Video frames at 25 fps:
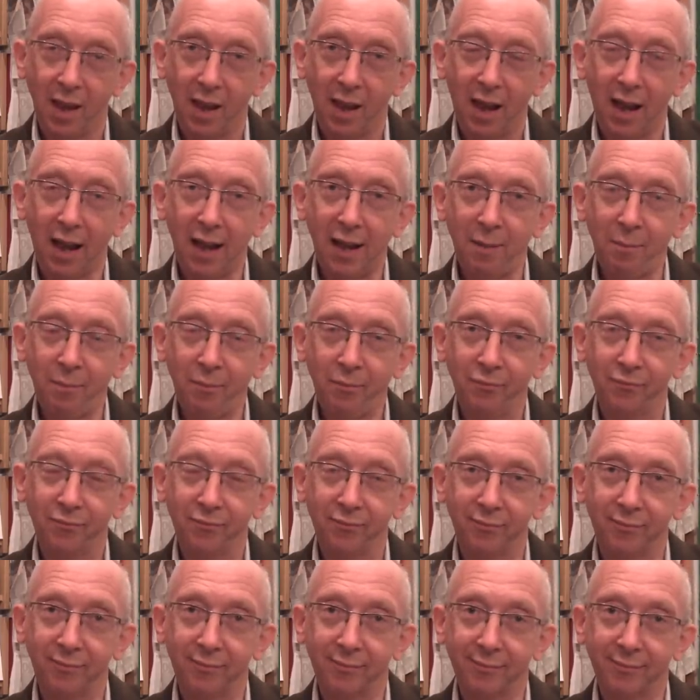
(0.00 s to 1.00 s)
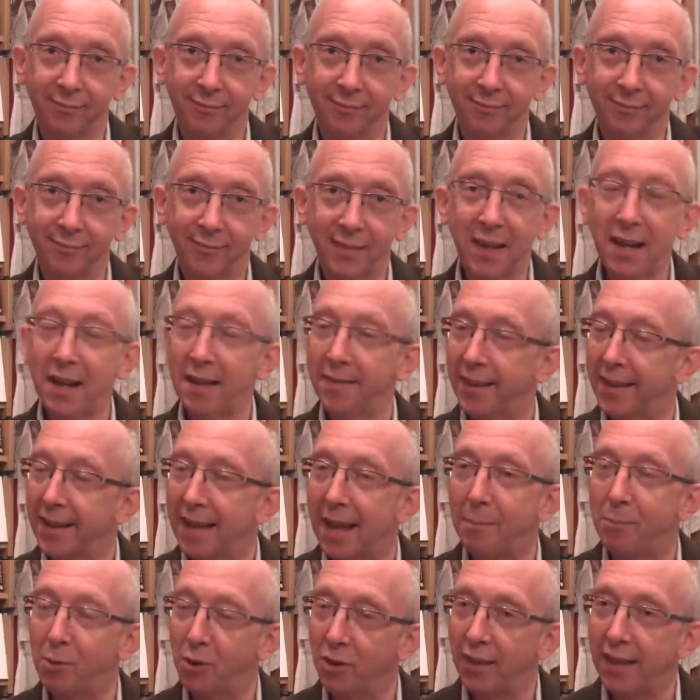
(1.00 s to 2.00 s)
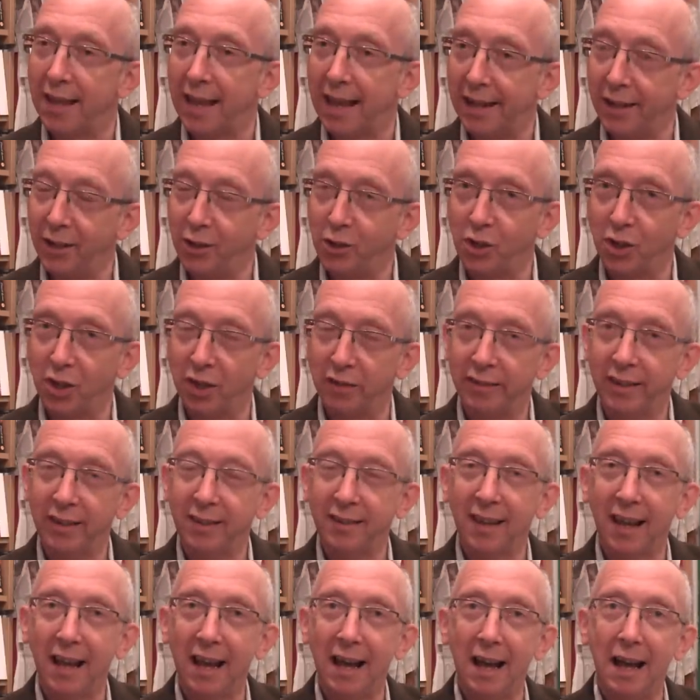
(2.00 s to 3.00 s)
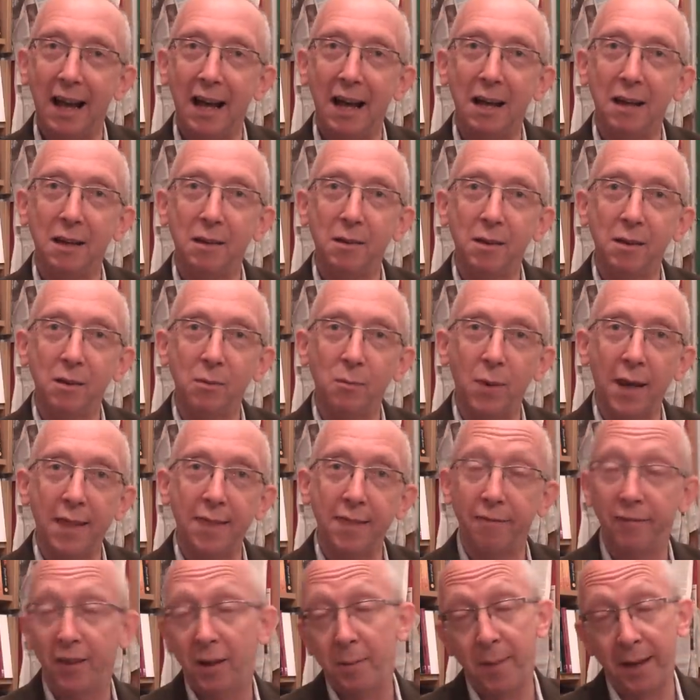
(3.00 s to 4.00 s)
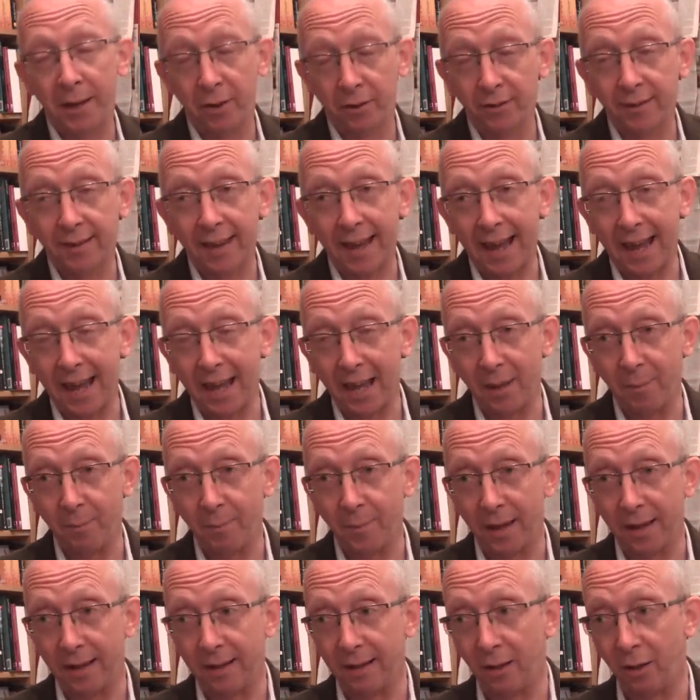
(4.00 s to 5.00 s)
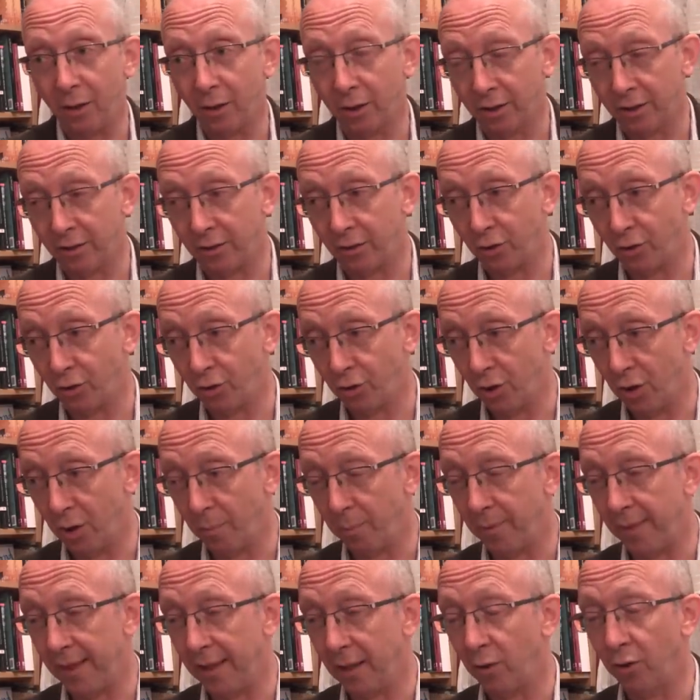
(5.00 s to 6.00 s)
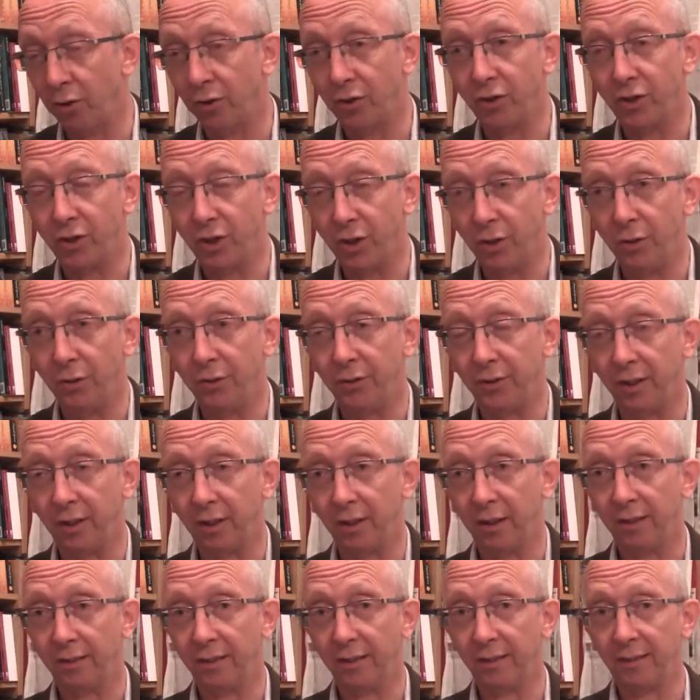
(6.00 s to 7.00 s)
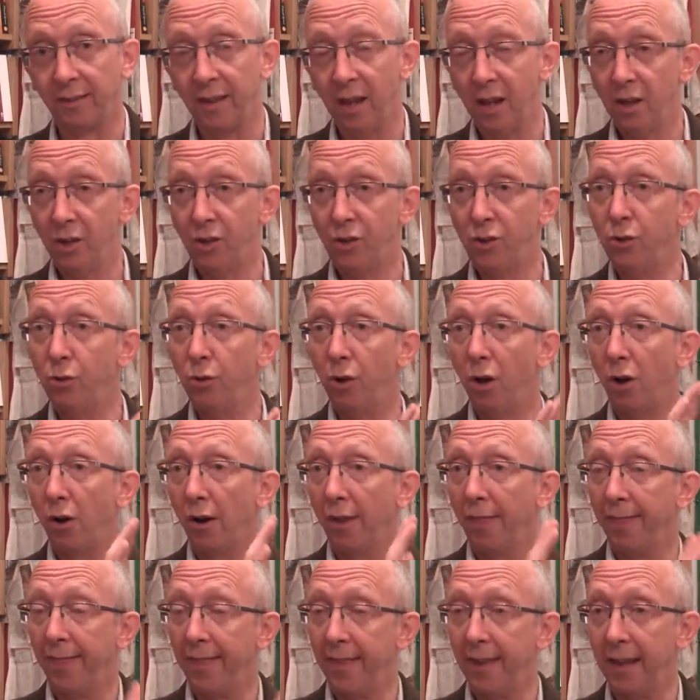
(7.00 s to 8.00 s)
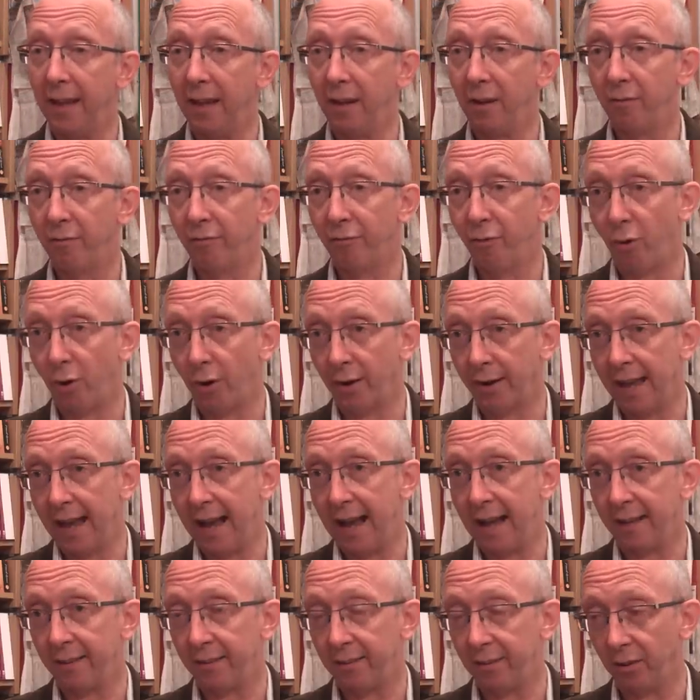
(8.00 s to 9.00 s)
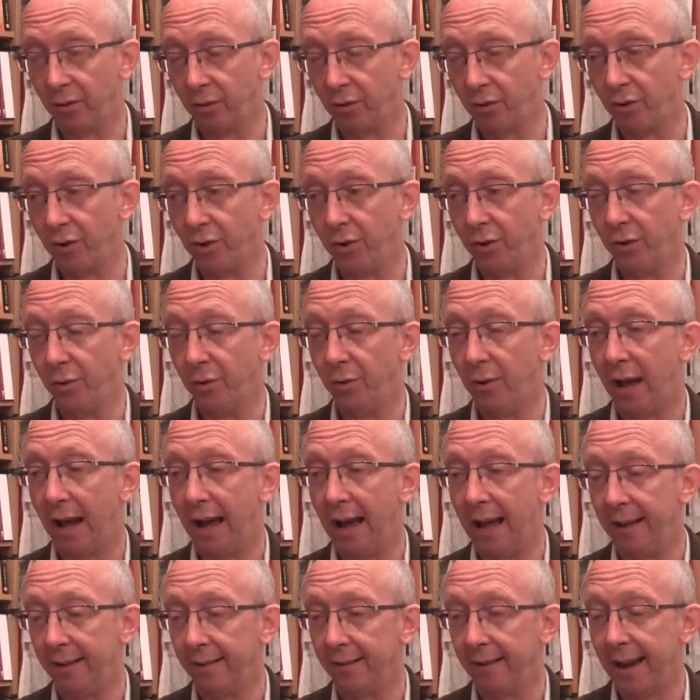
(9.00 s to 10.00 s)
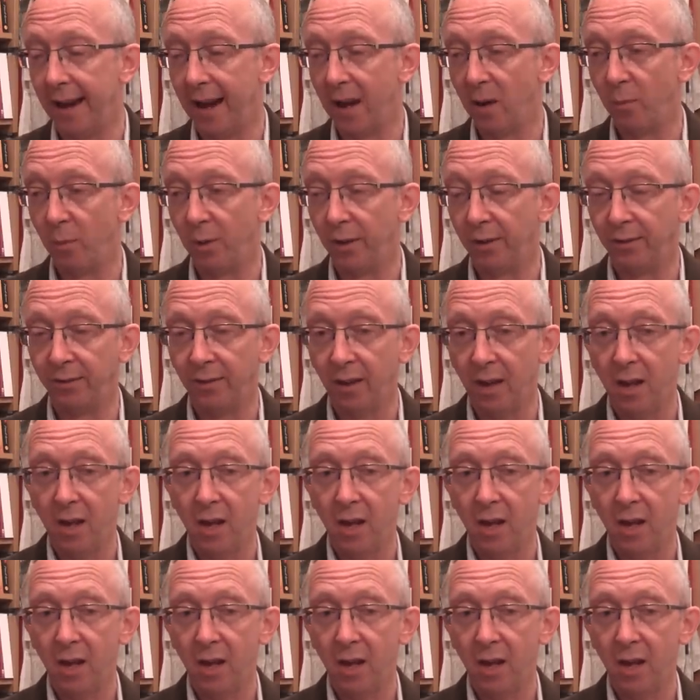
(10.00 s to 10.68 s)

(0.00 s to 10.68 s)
Um, yeah, they captured the energy of it. Uh, when the filmmakers came and looked at the shop, they couldn't use it because it's too long and thin for cast and crew and cameras.